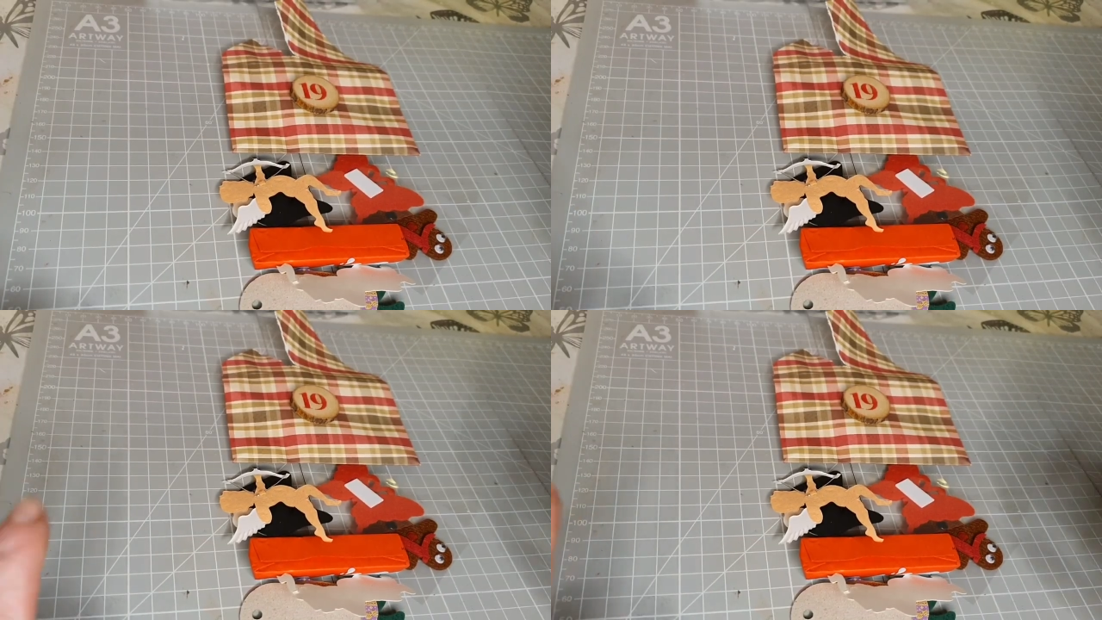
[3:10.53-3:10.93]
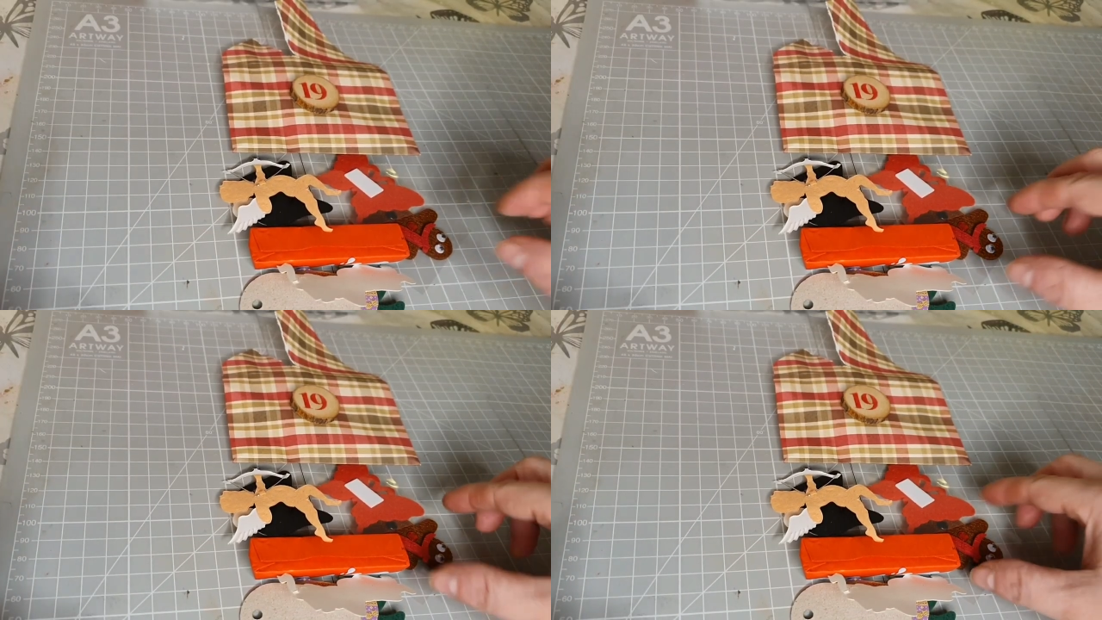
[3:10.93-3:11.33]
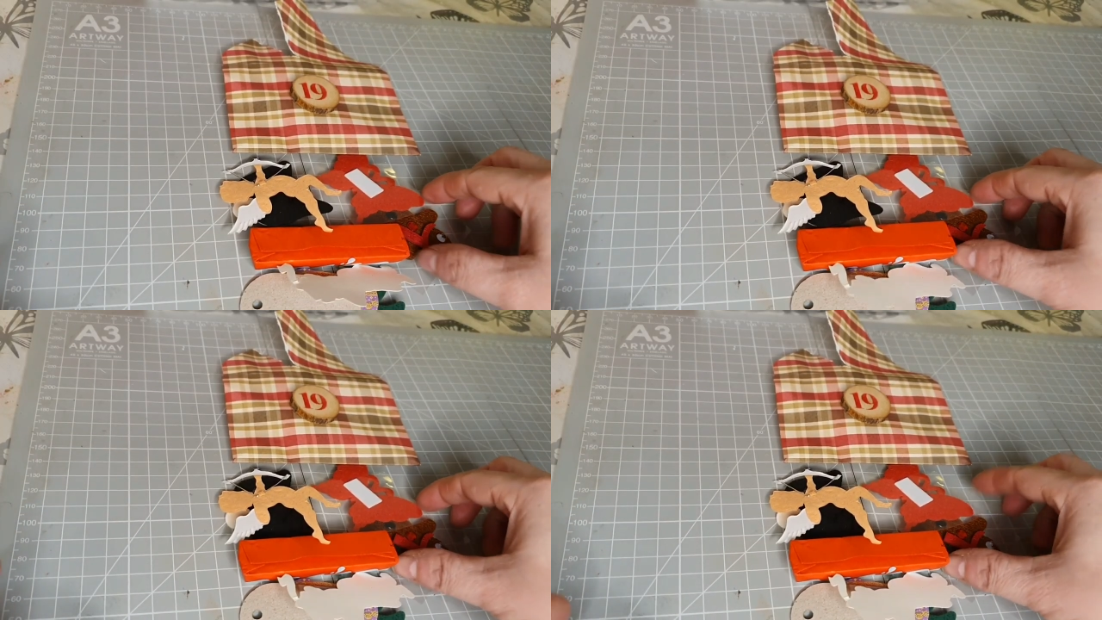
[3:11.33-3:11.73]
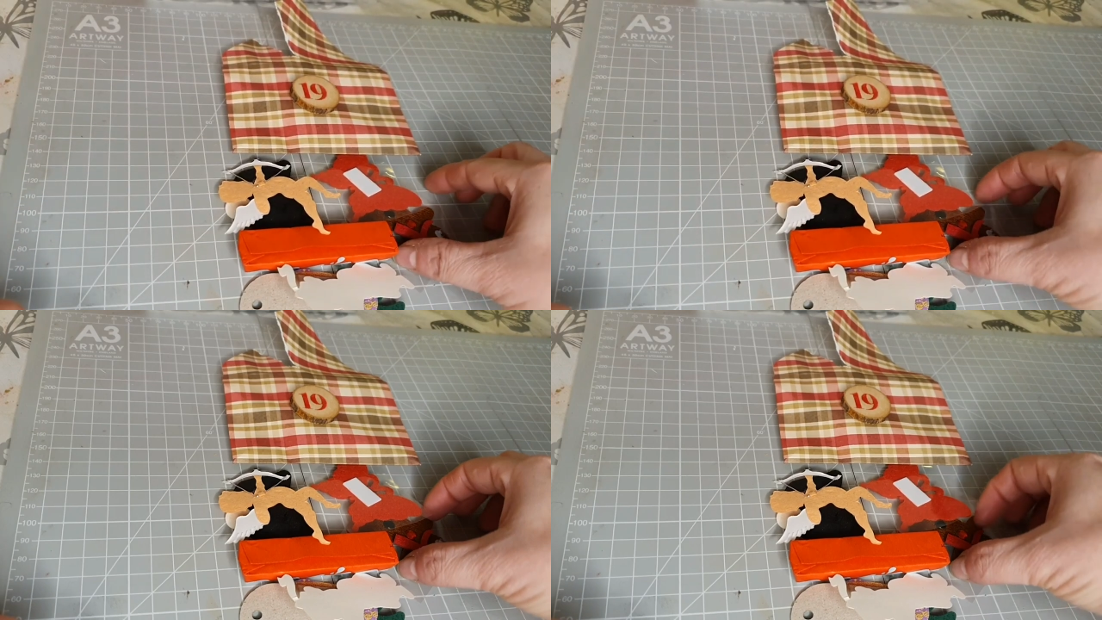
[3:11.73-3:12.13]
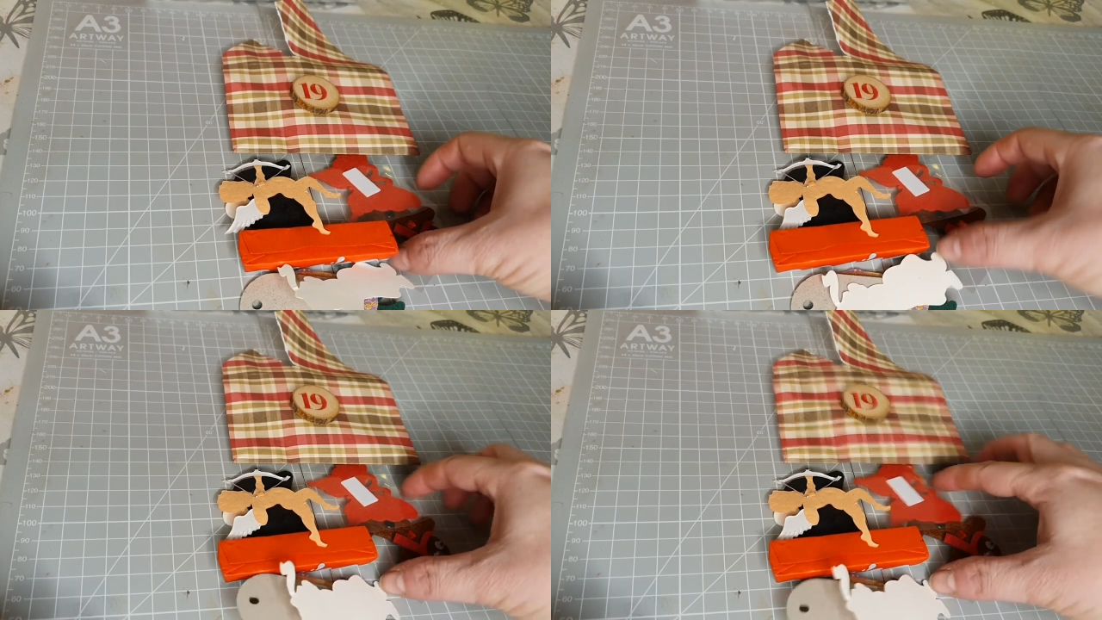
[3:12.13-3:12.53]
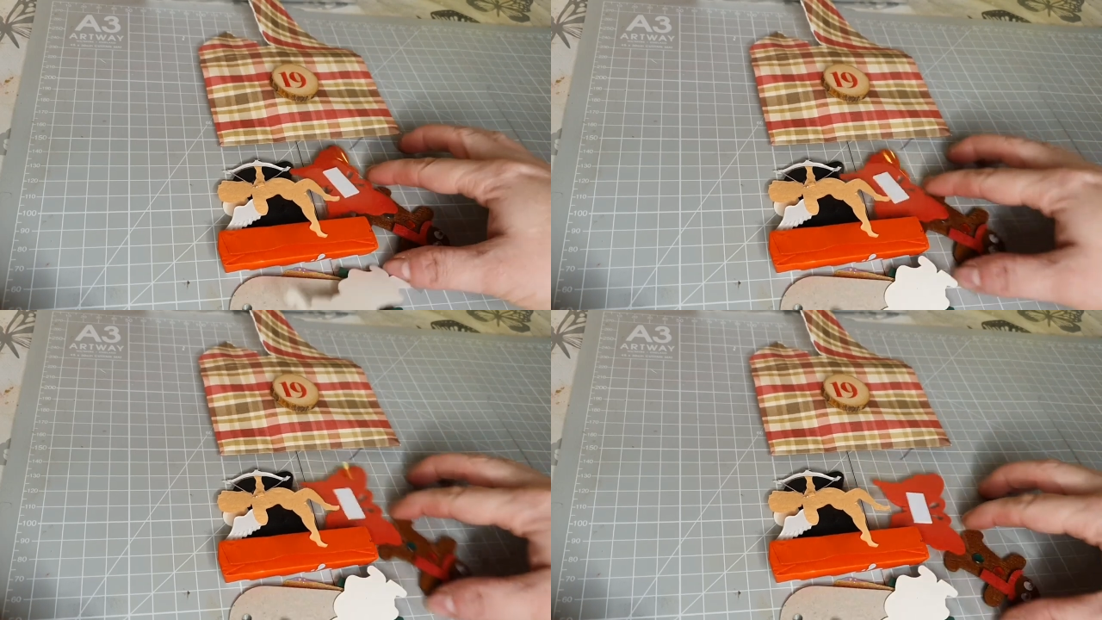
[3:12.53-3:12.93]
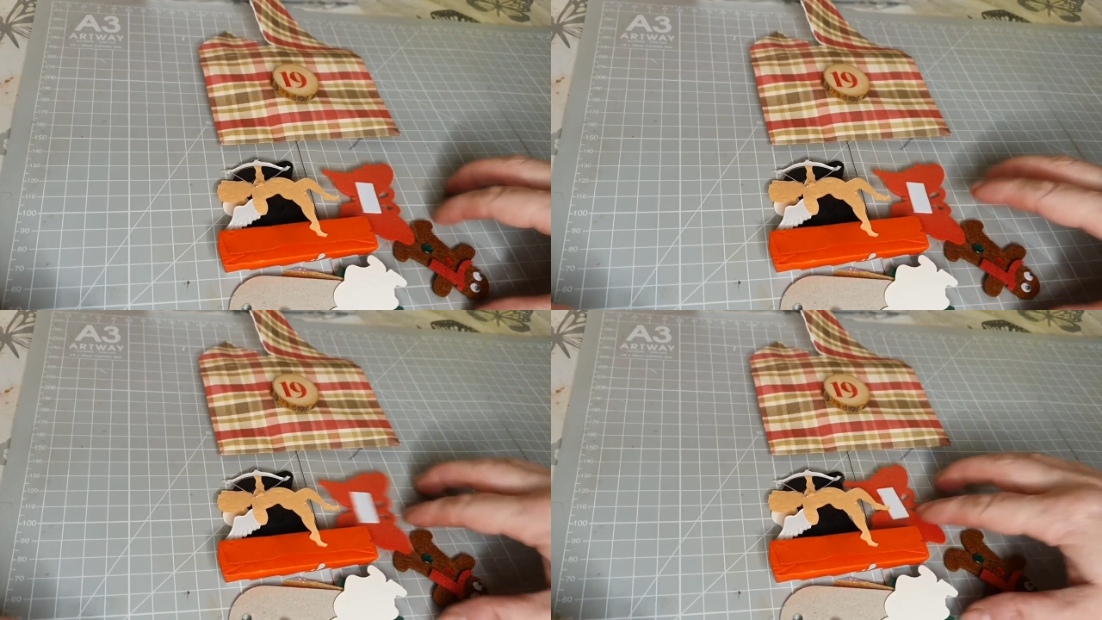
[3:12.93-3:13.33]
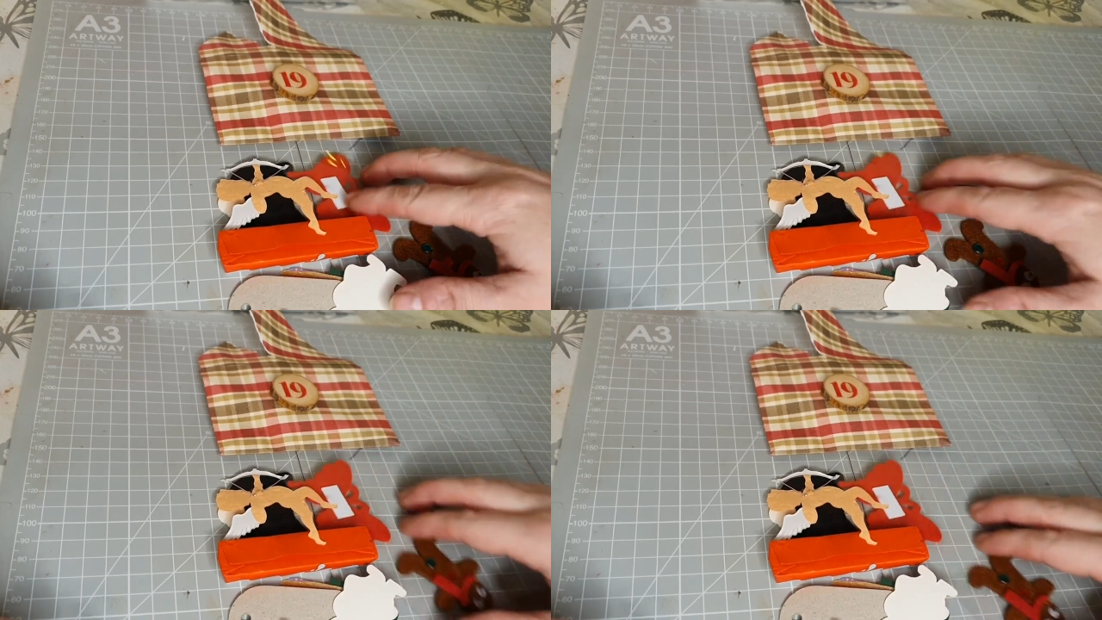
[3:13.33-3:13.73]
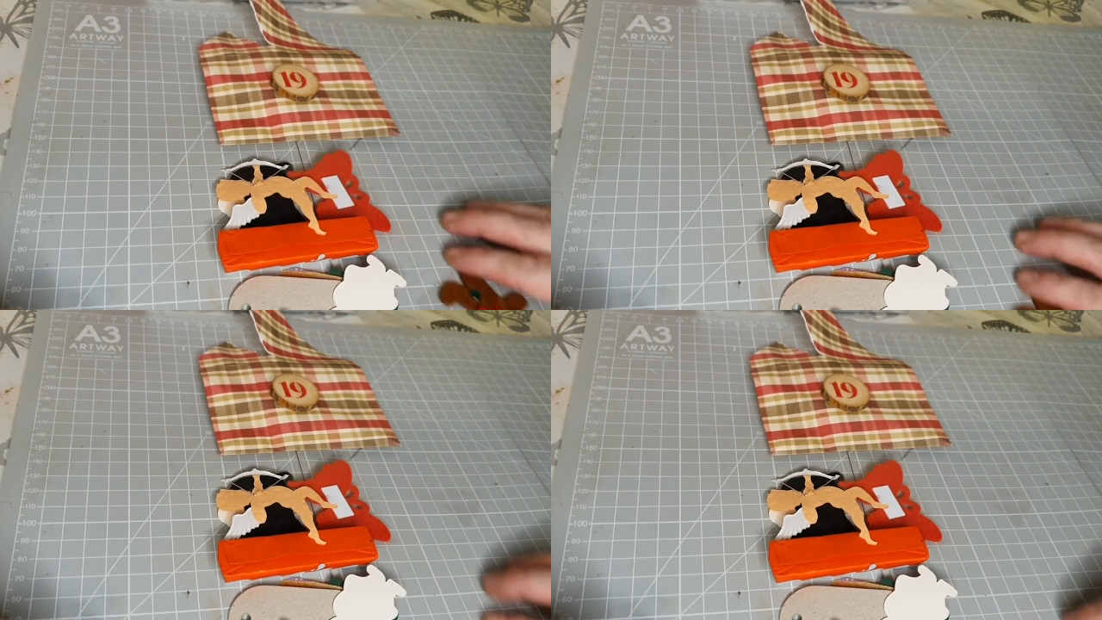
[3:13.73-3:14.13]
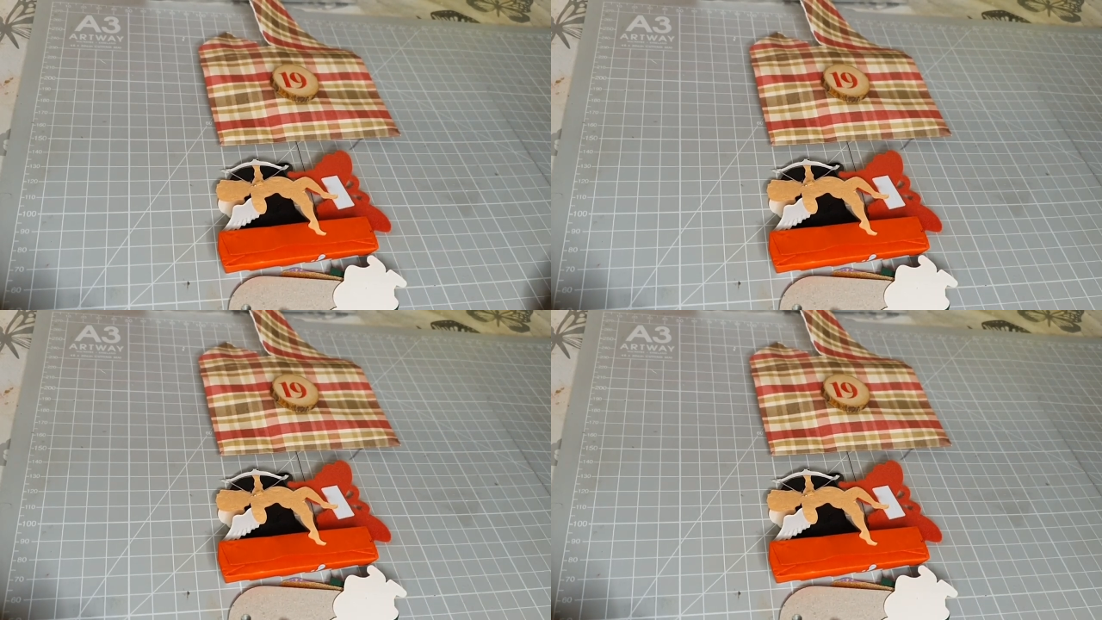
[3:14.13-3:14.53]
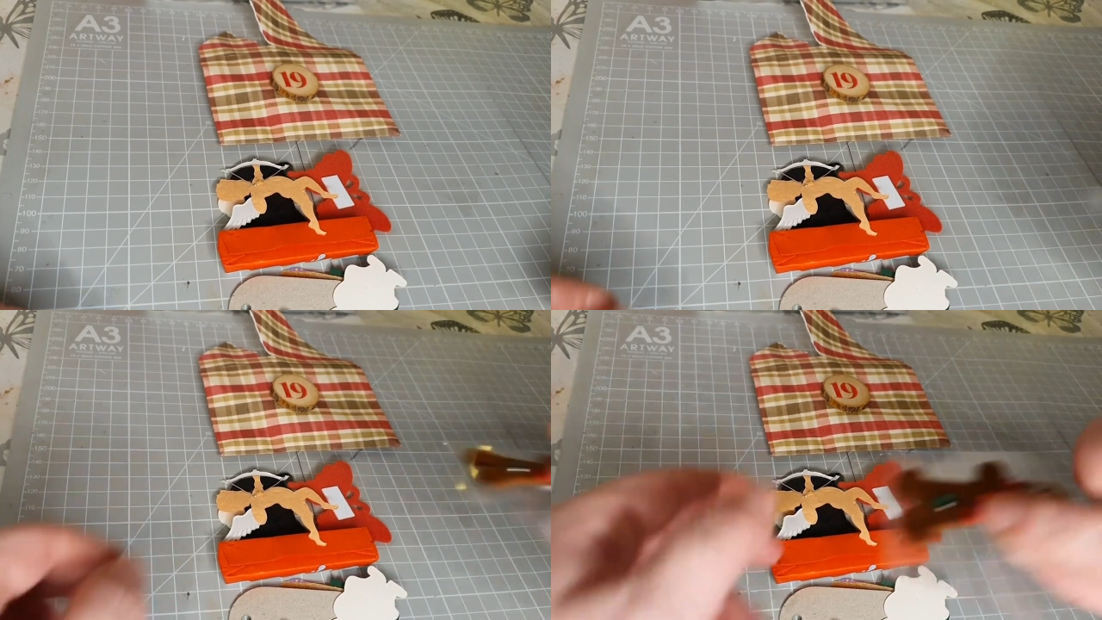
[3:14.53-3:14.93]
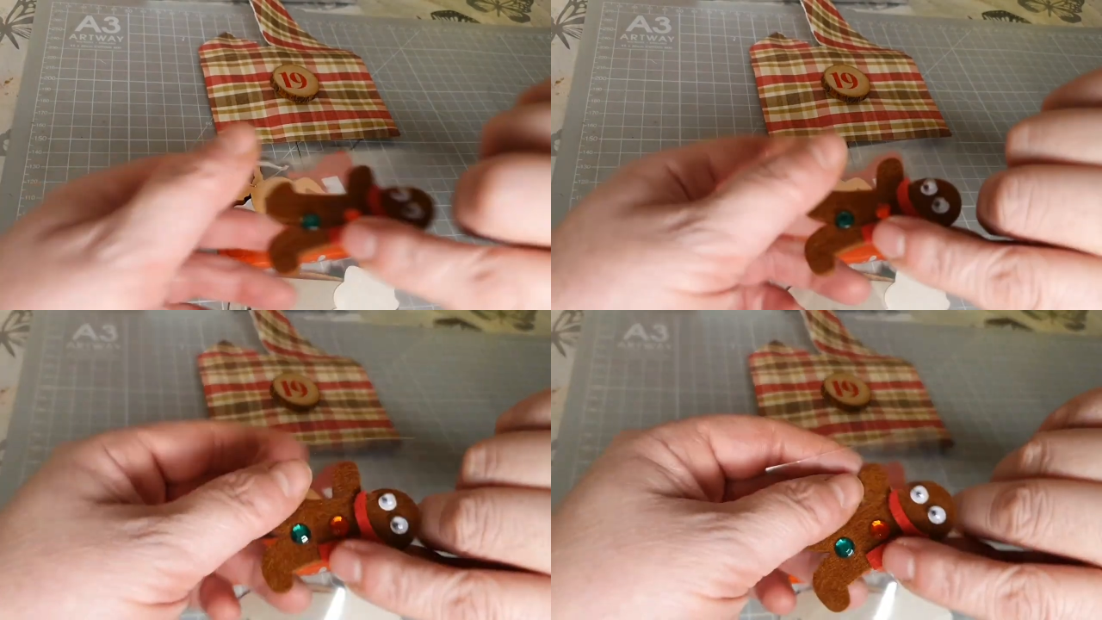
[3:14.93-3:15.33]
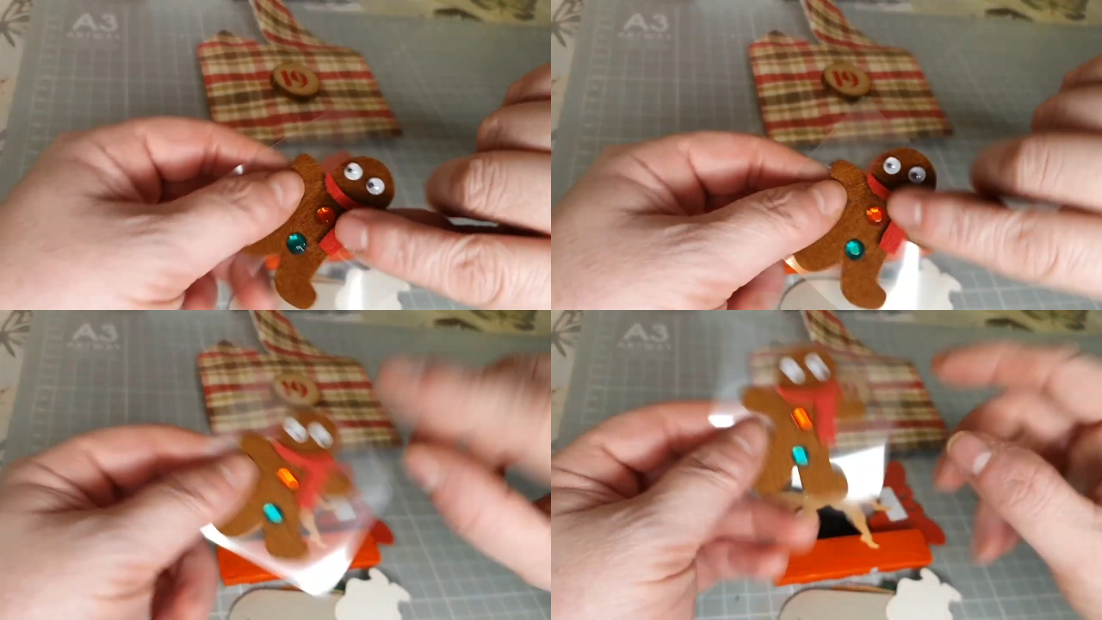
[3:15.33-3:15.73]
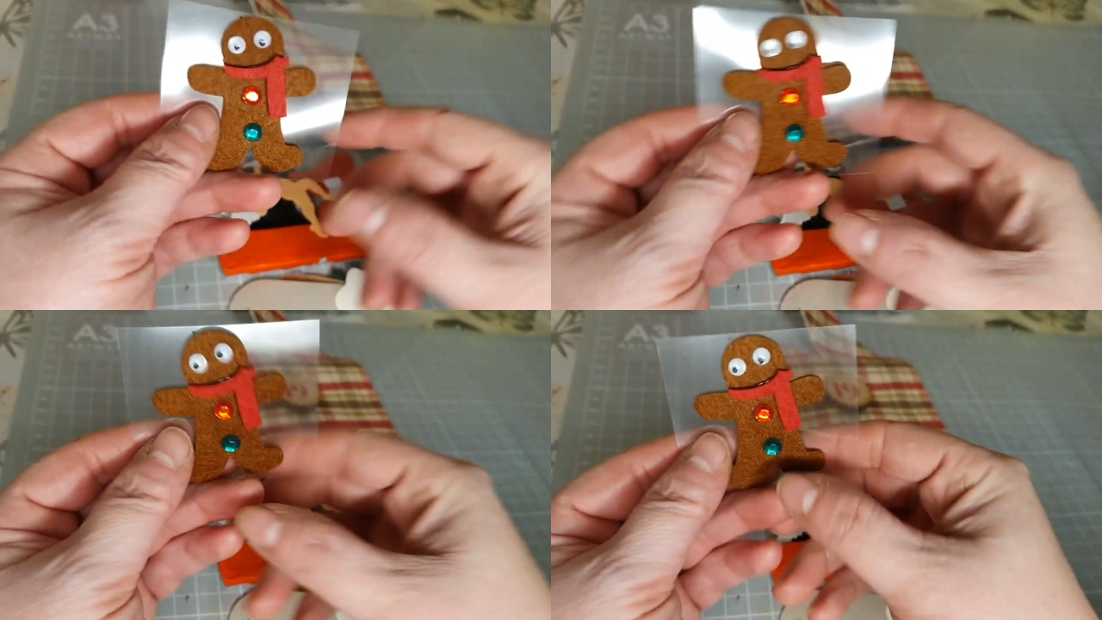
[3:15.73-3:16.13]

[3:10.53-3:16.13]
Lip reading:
Nobody's mouth can be seen.